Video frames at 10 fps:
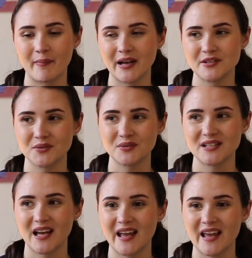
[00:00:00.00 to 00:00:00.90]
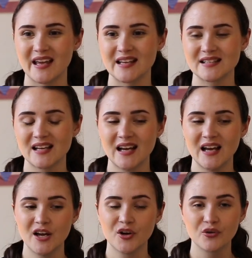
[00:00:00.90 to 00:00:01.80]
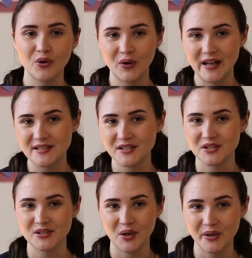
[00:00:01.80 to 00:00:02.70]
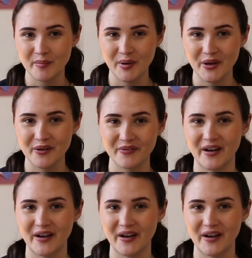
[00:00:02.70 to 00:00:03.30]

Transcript: My daughter is crawling, so she's on the move,